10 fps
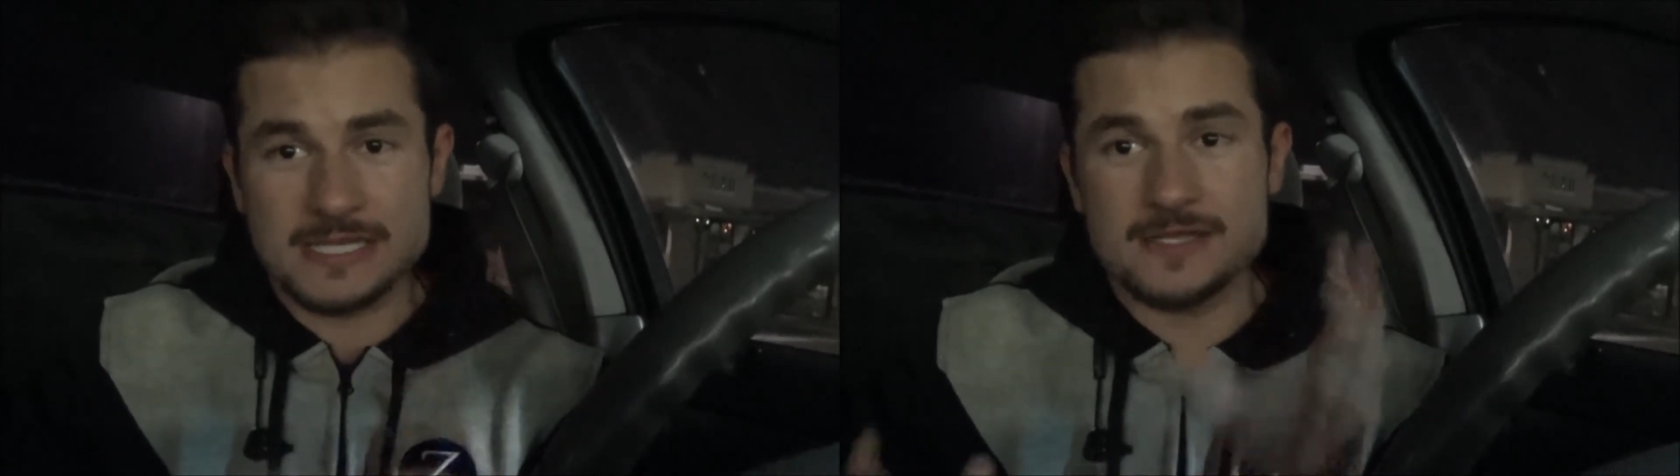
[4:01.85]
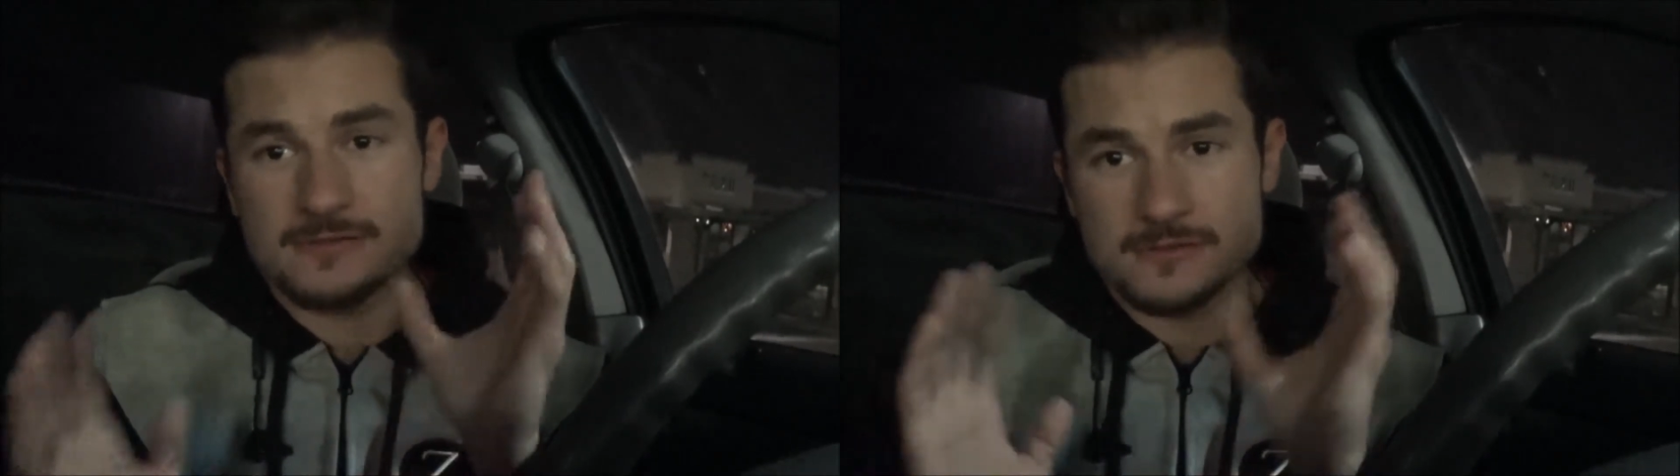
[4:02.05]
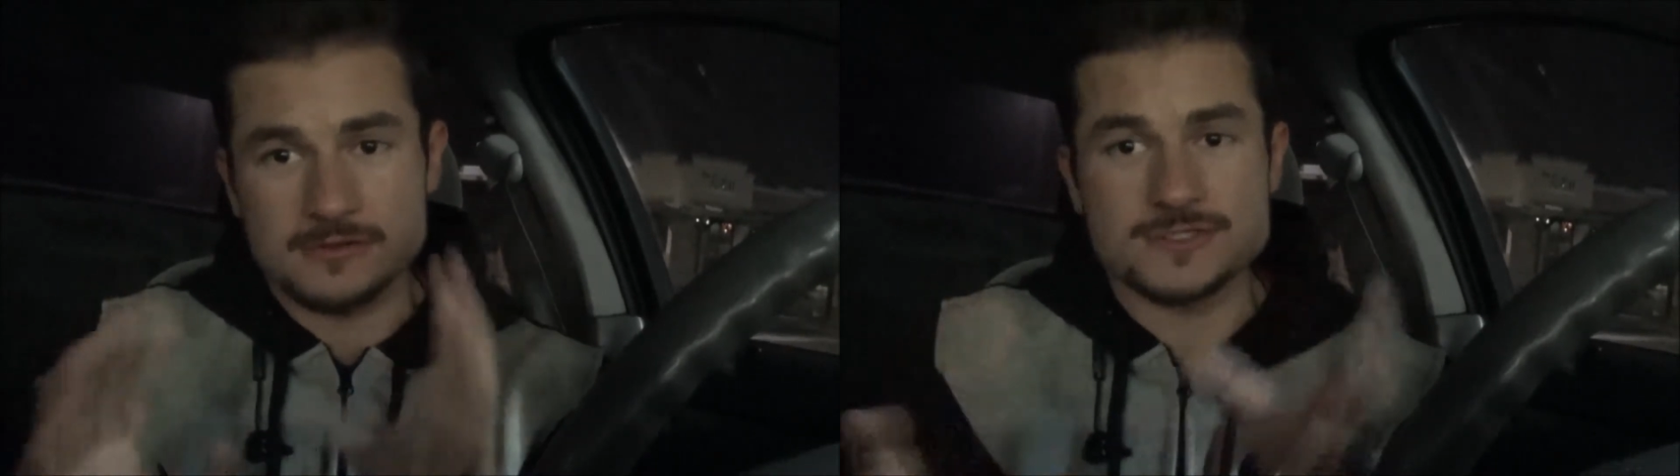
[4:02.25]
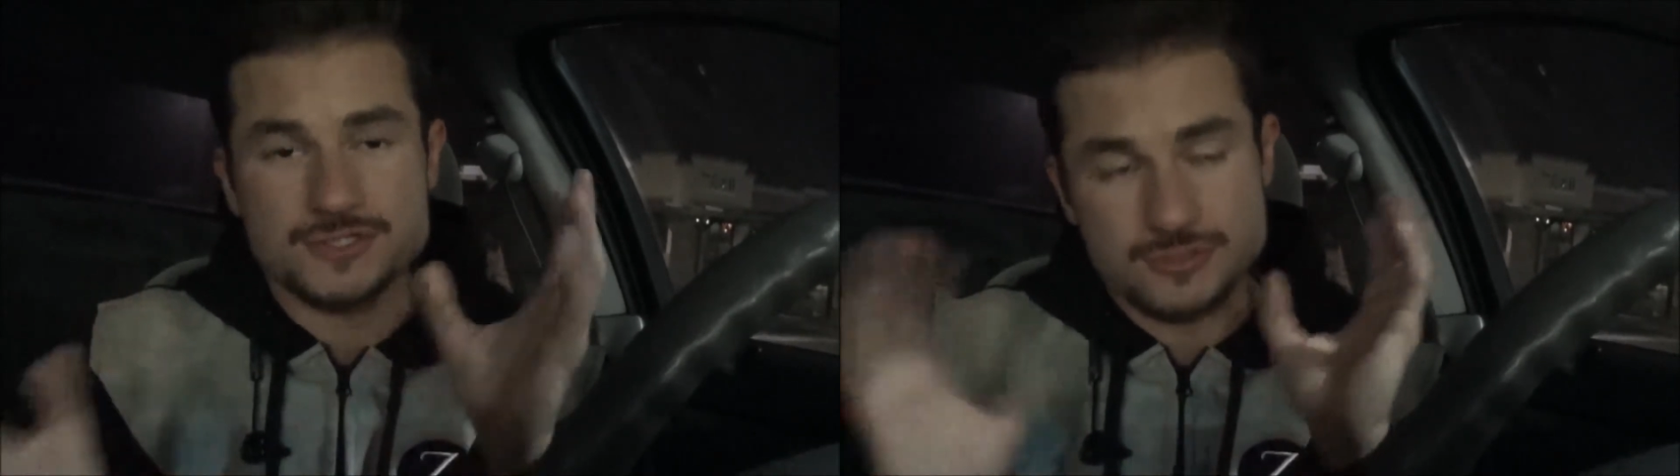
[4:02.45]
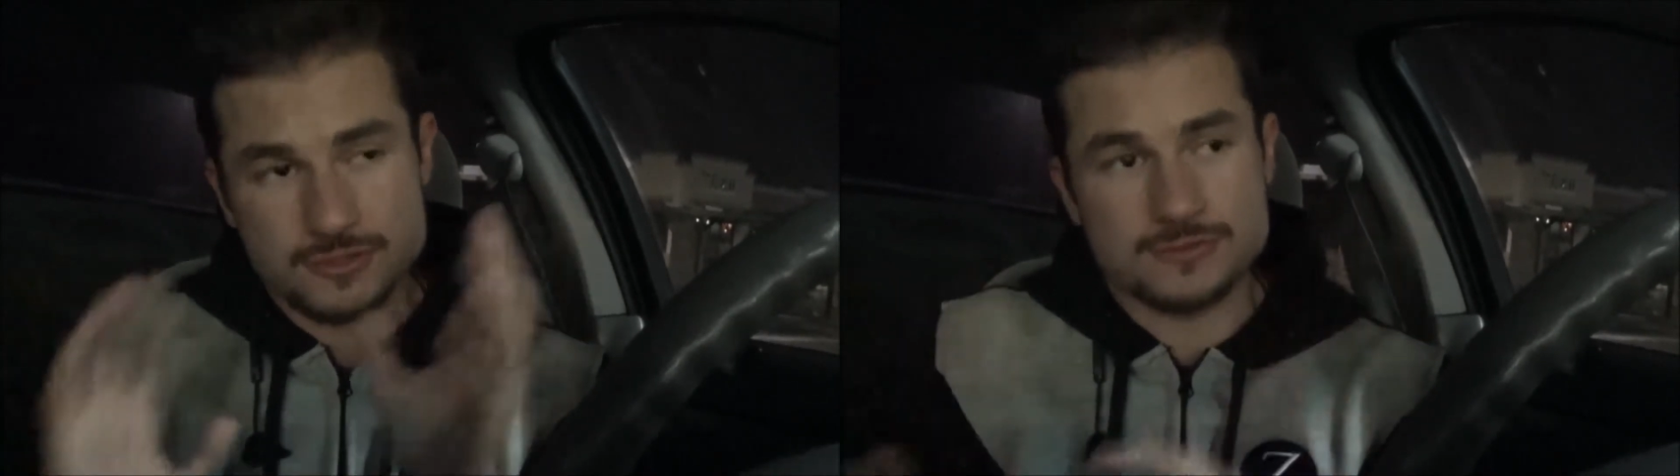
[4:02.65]
that
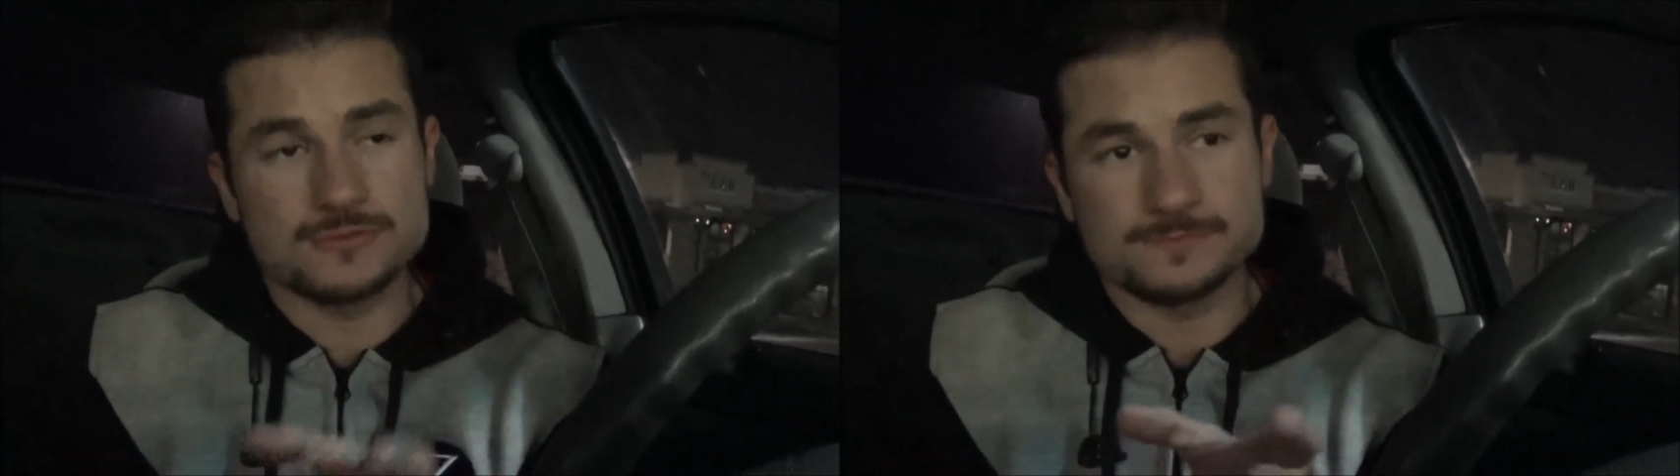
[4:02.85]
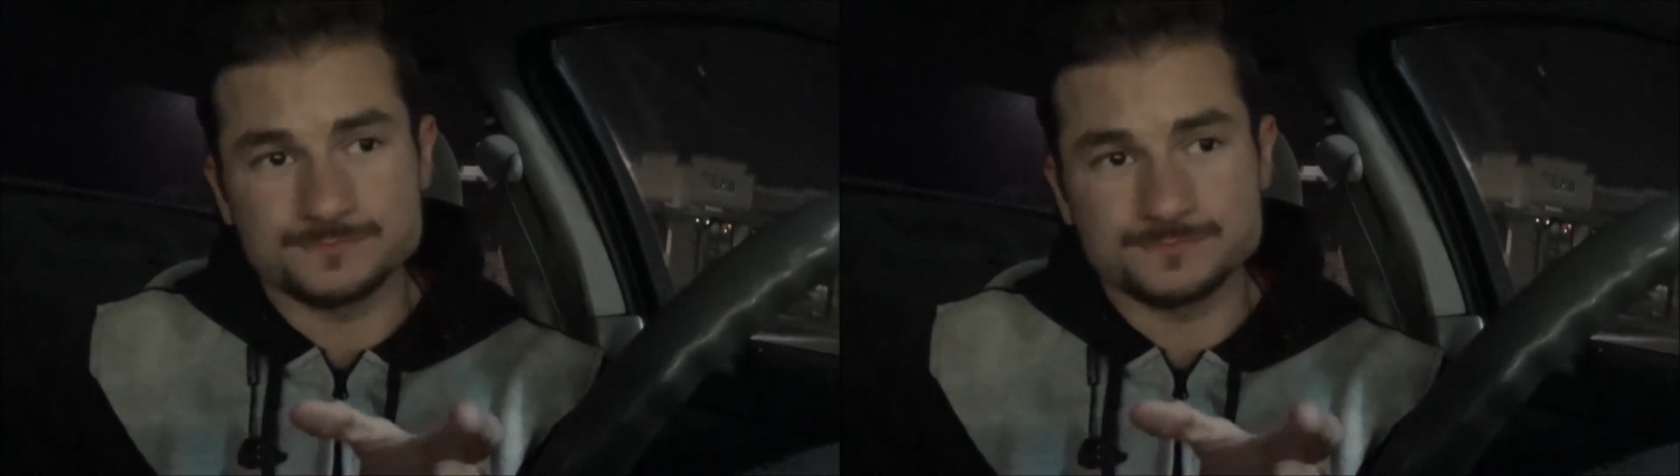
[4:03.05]
large goal.